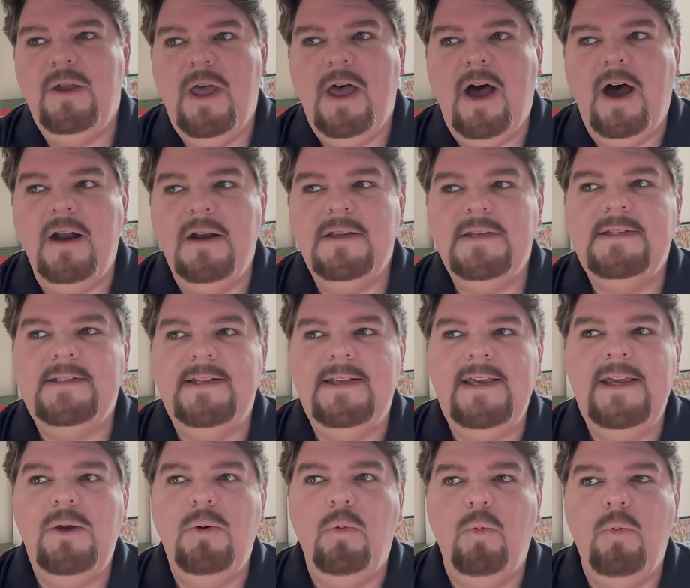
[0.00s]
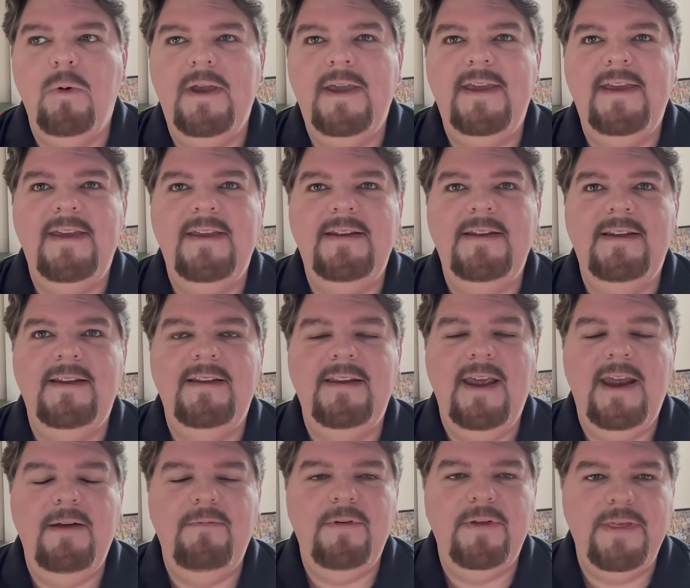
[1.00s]
Honestly, when
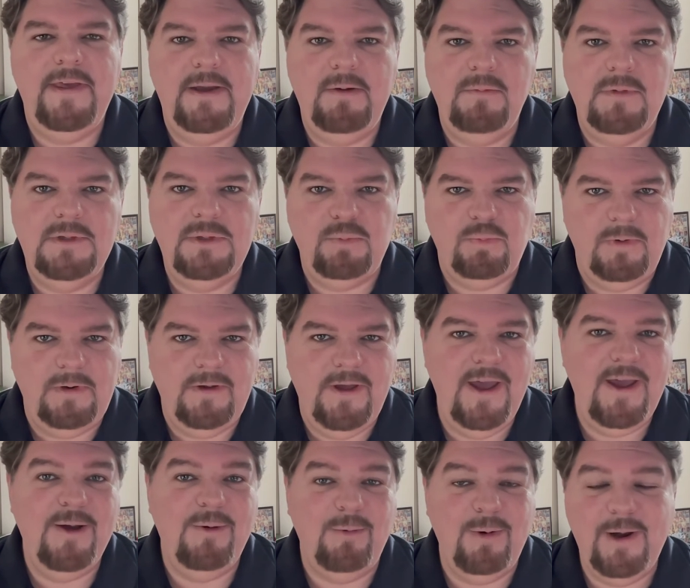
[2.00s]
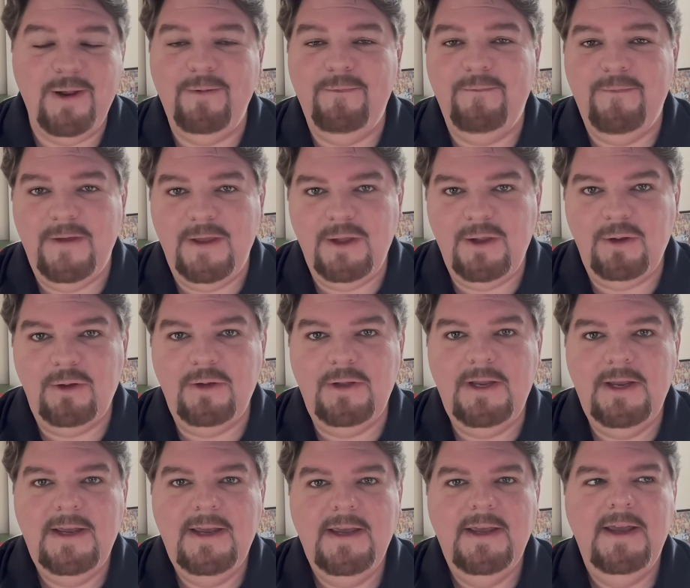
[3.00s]
everything was
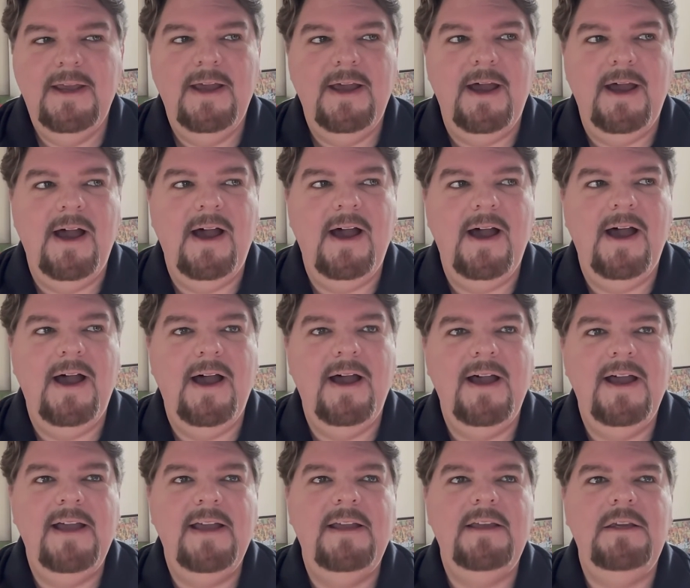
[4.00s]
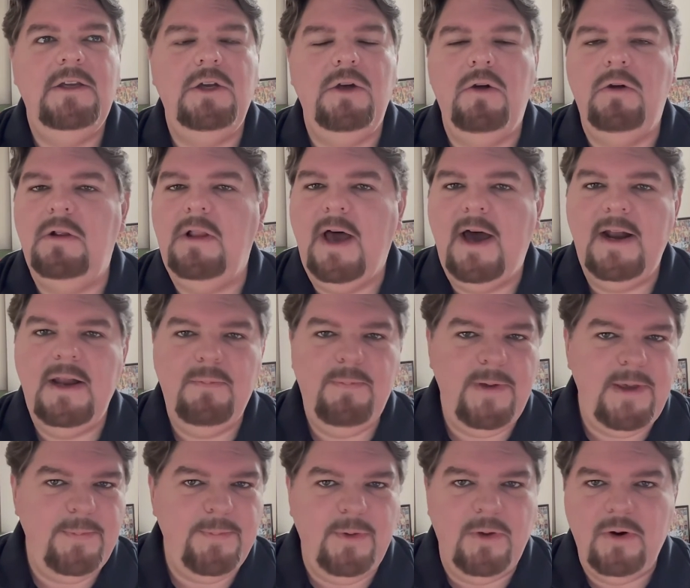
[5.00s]
revealed, you know, a lot of
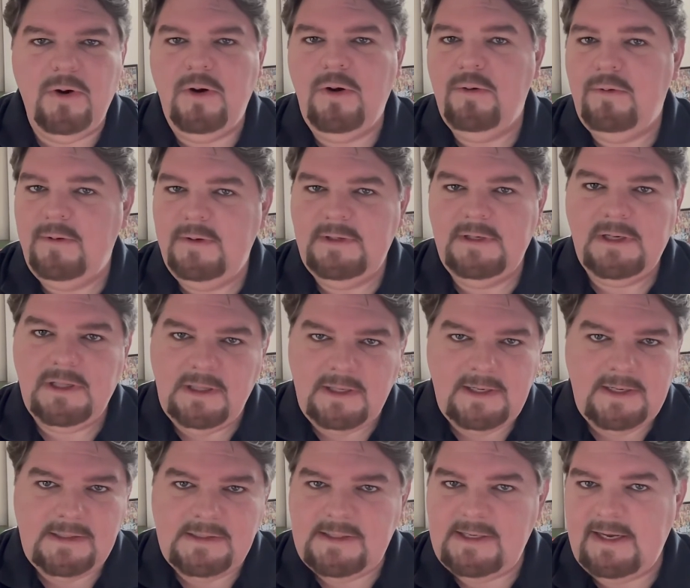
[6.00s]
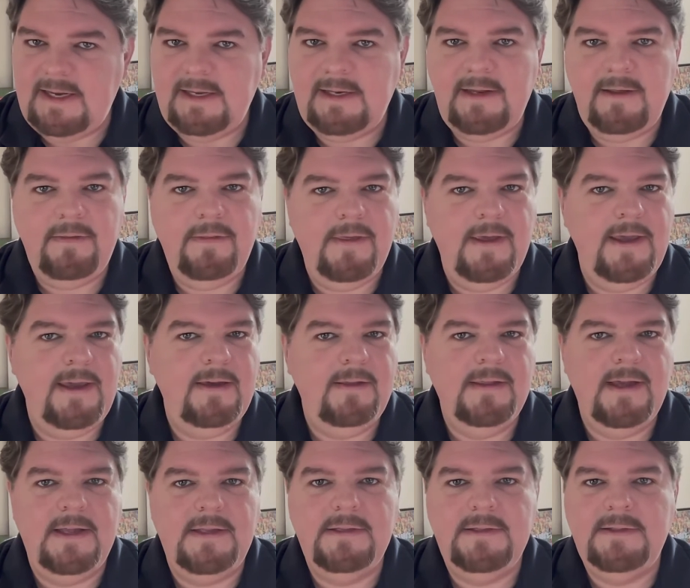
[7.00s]
people are going to cling to anything
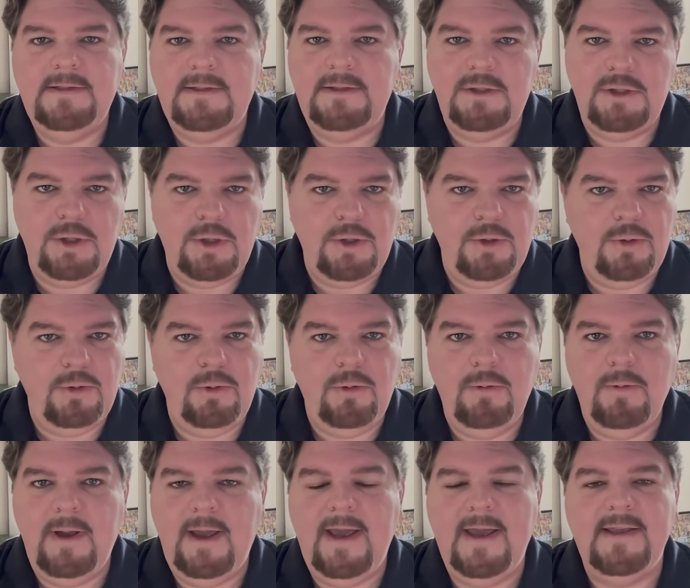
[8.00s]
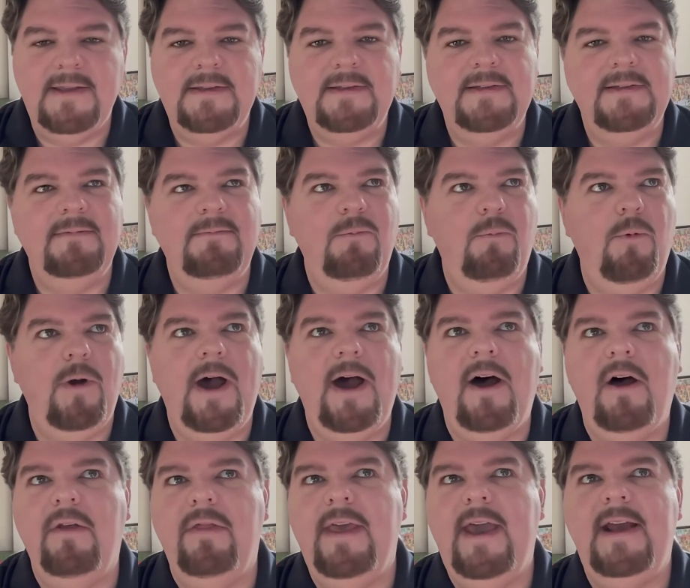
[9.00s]
that's new as,
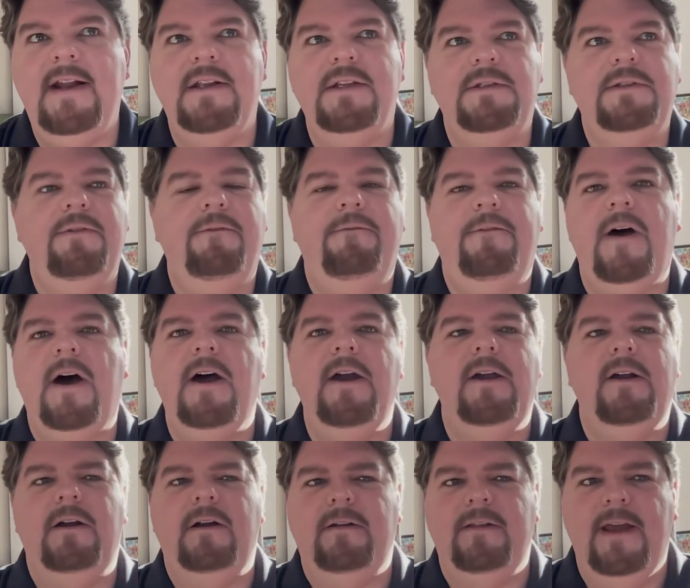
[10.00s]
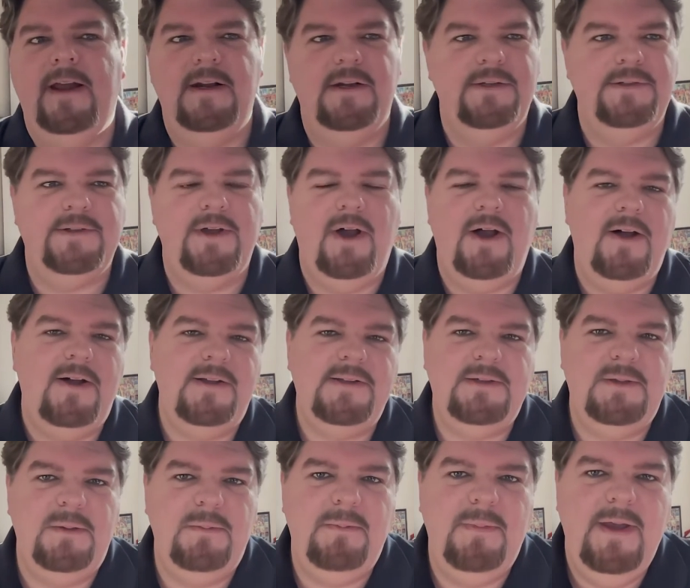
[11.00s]
wow, that is fire, that is
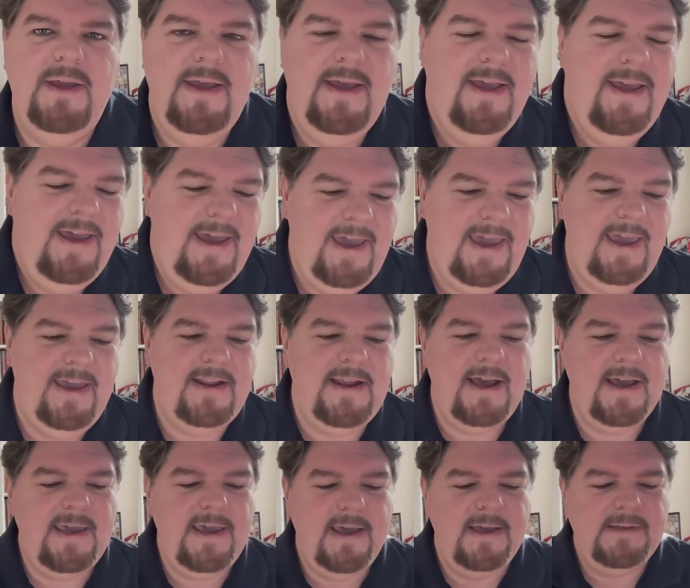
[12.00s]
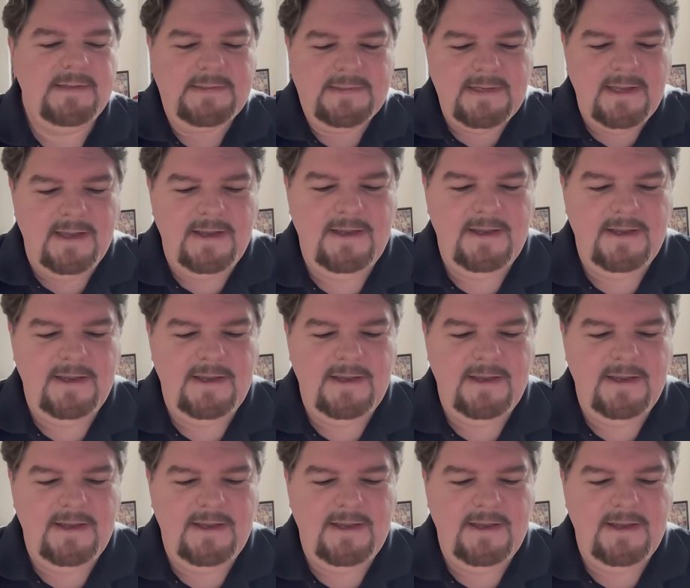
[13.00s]
awesome. And I guess